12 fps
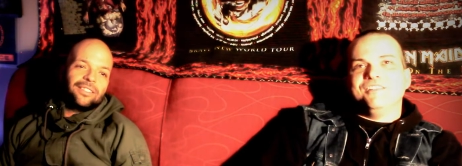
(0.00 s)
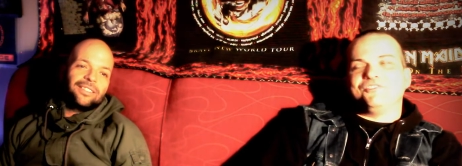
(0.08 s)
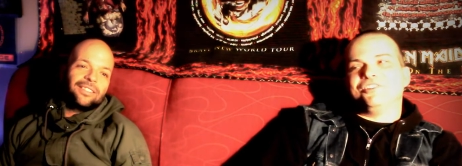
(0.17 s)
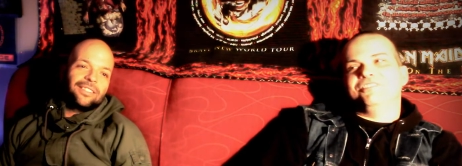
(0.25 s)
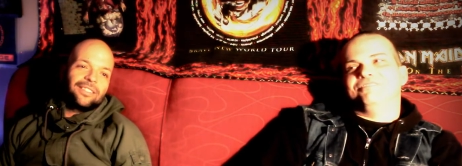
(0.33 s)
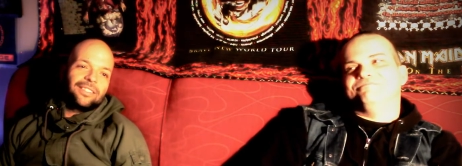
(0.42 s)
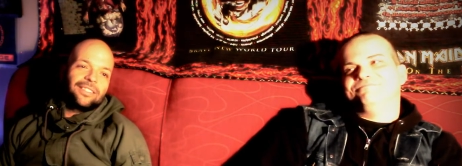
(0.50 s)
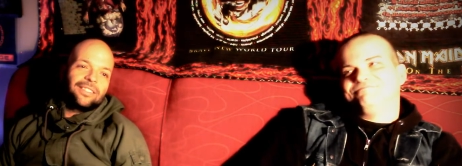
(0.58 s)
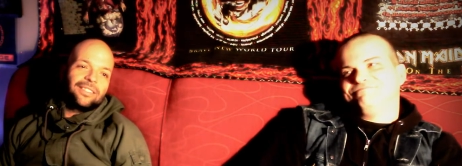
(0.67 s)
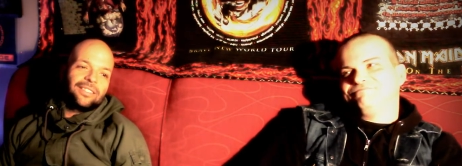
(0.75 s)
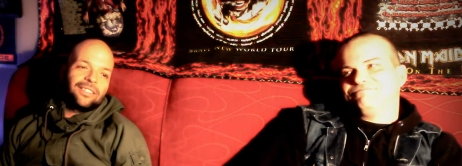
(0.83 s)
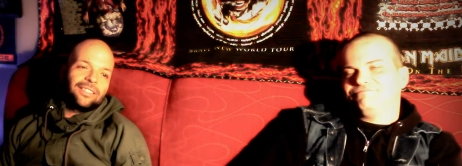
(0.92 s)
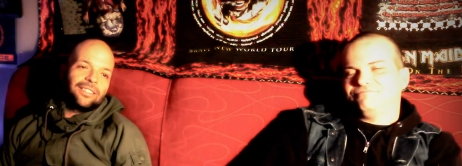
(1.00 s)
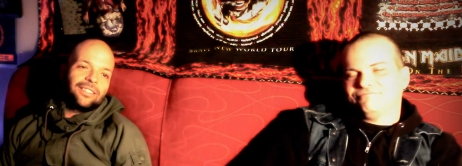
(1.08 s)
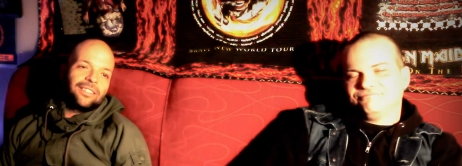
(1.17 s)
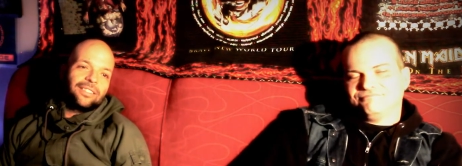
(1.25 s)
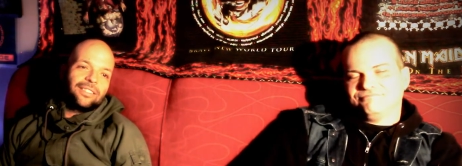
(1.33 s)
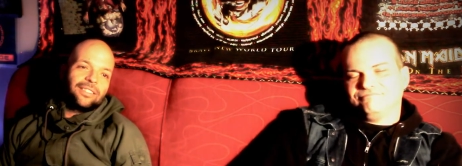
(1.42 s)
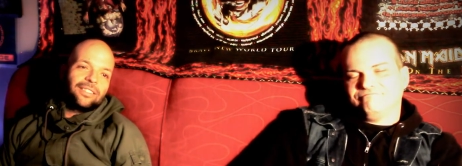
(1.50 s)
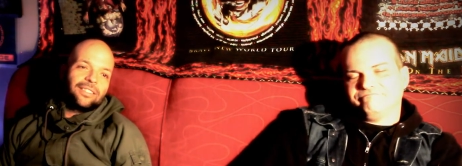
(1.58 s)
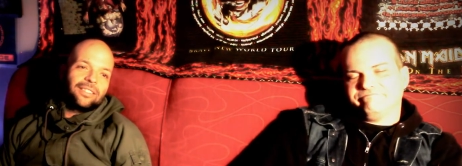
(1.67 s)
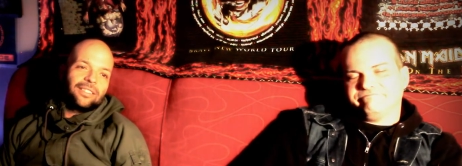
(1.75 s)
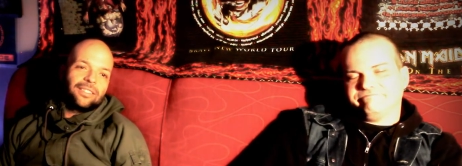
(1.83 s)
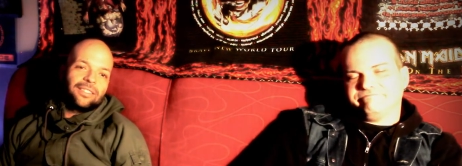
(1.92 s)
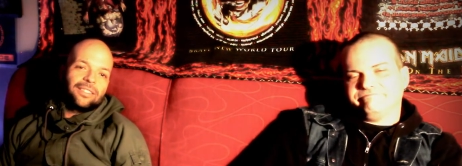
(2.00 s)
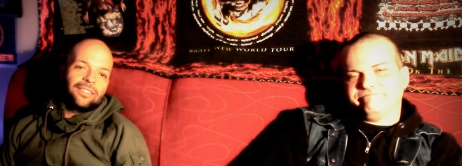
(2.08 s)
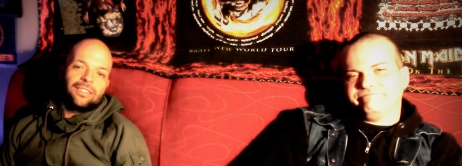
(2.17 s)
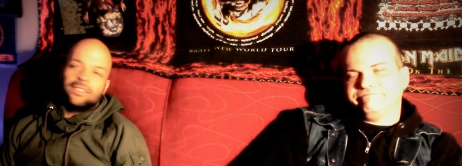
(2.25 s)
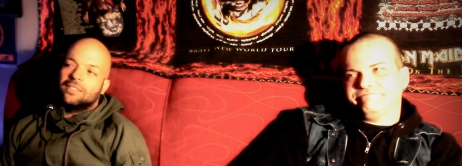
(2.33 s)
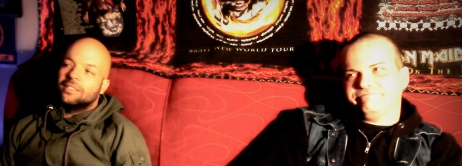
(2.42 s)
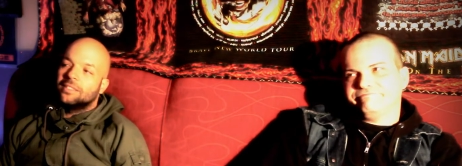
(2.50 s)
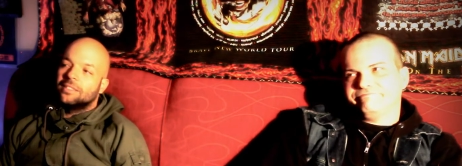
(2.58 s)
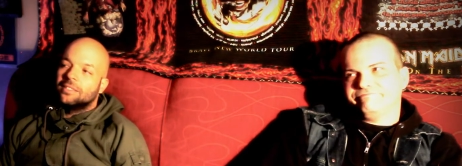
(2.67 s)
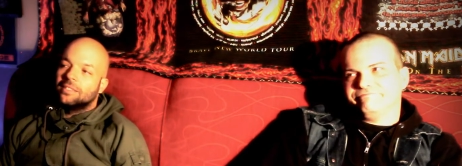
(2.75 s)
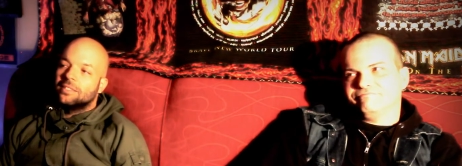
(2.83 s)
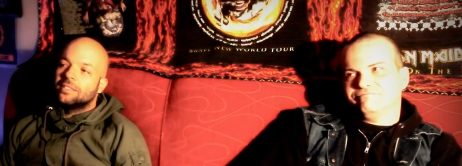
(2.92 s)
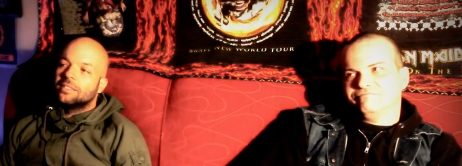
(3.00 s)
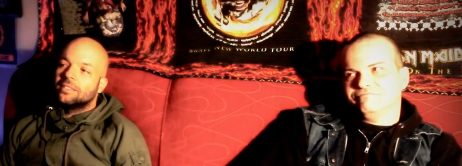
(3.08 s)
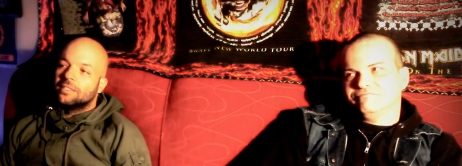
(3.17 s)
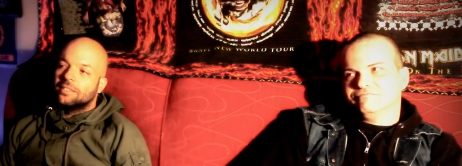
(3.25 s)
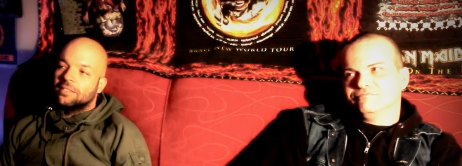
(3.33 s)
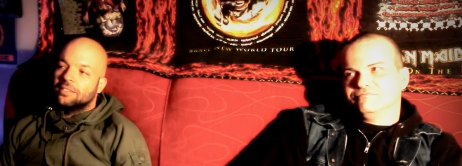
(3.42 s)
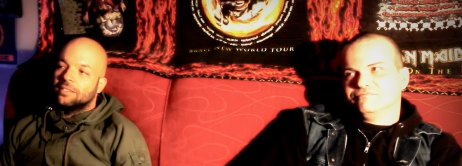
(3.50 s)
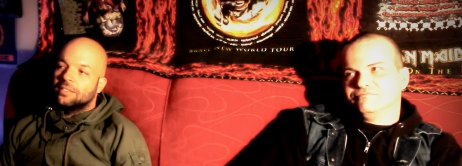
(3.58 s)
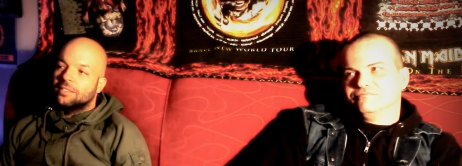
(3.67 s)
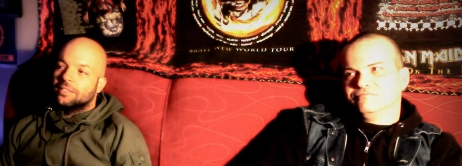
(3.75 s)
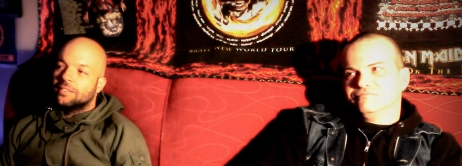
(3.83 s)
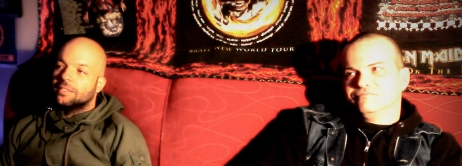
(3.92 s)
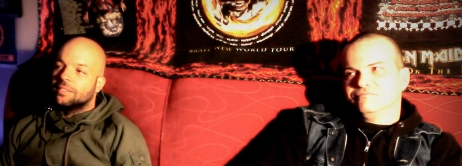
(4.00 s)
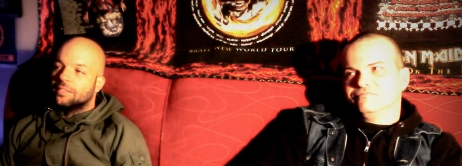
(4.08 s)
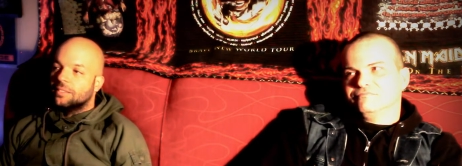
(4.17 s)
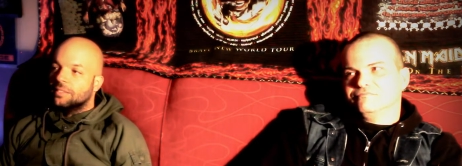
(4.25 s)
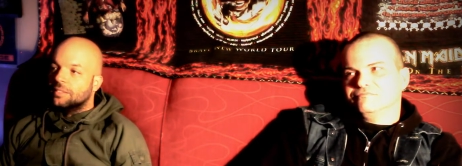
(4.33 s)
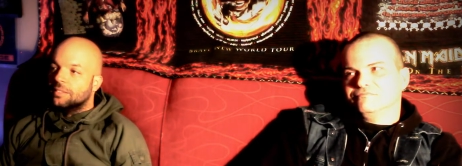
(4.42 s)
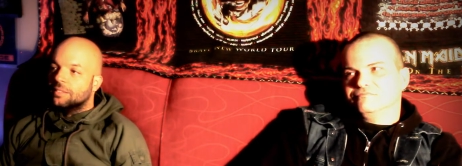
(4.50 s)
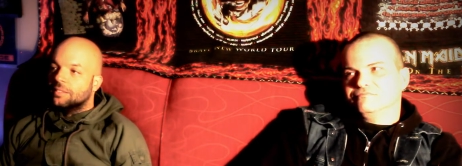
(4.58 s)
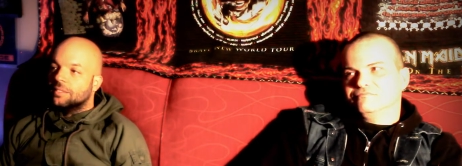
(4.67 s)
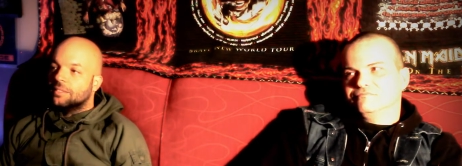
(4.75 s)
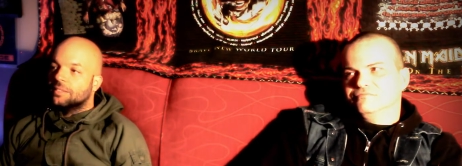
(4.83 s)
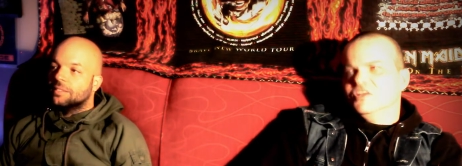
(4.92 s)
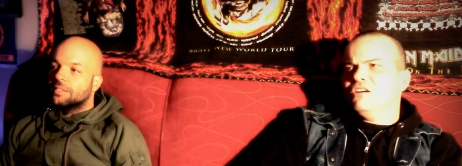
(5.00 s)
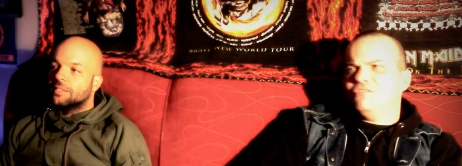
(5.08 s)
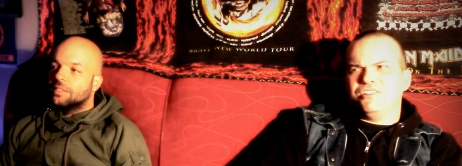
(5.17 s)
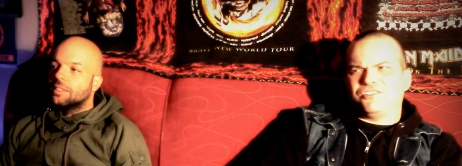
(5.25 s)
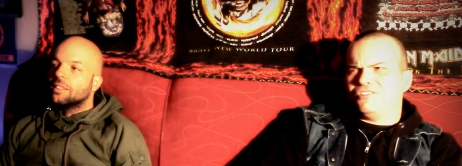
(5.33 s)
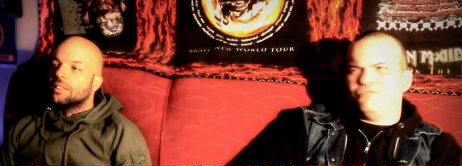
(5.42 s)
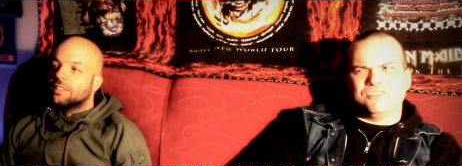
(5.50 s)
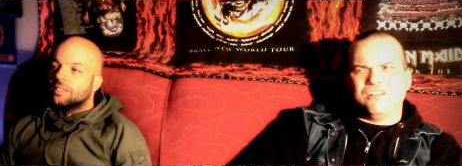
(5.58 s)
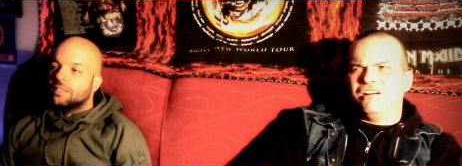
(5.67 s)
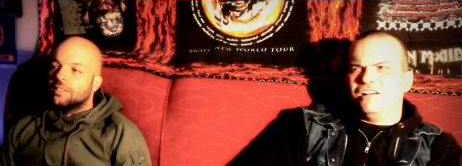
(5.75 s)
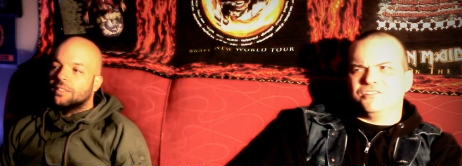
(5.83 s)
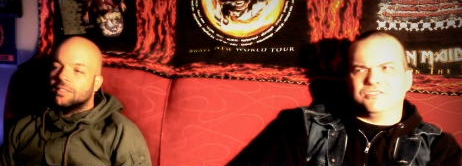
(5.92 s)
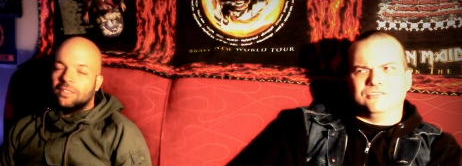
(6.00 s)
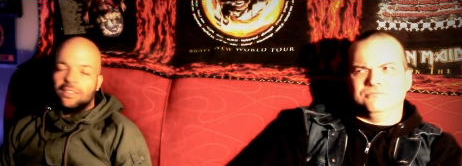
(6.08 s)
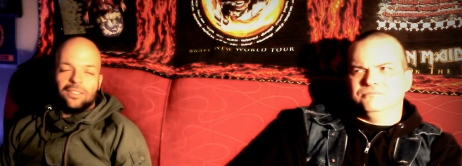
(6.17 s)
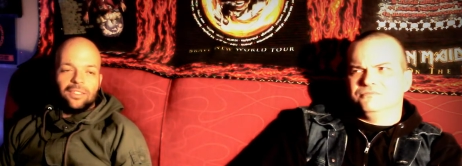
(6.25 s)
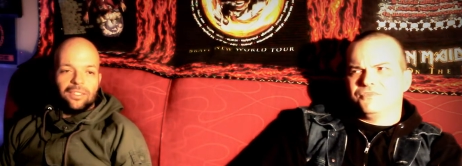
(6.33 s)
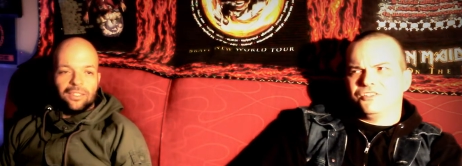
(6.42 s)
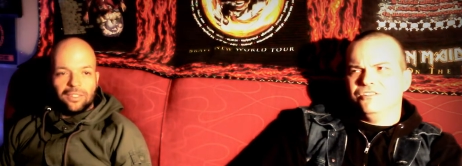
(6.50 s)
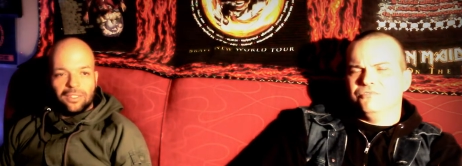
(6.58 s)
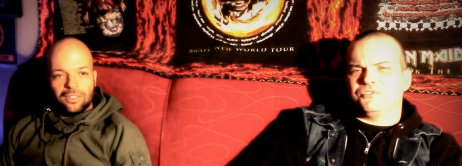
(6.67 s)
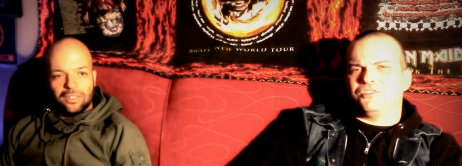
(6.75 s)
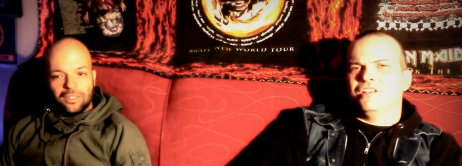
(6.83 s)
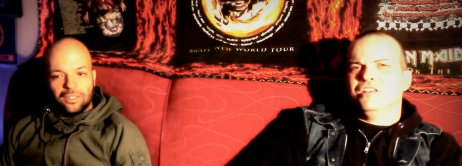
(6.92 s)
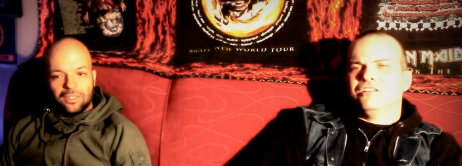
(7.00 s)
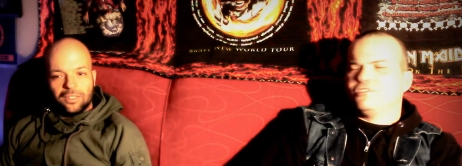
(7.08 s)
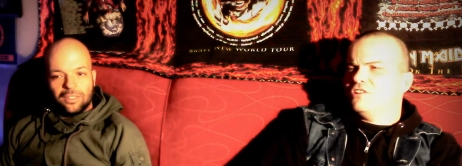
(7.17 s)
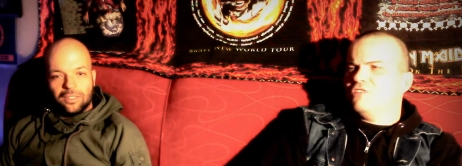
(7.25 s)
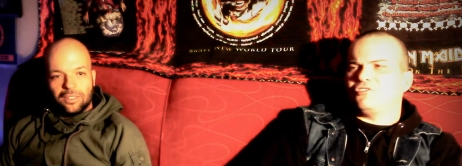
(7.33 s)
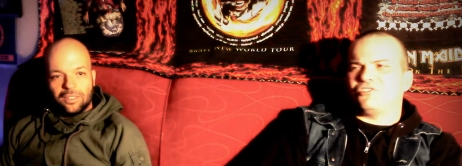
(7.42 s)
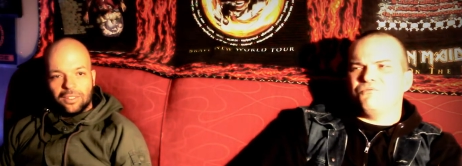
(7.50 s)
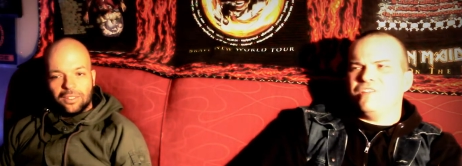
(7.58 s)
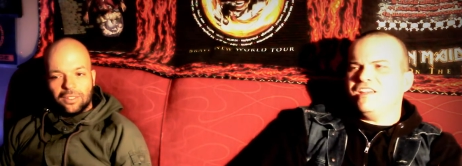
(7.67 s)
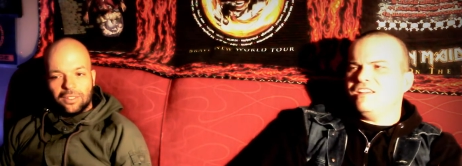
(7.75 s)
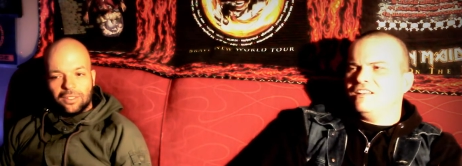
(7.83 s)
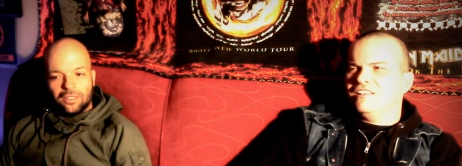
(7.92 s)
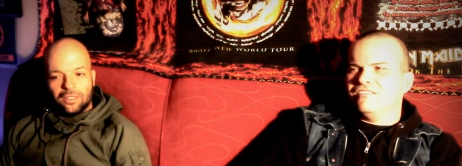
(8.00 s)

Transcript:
Speaker 1: if she yeah, and she was a nature. She worked as a at a nature preserver. Oh yeah, she was awesome. She was so sweet.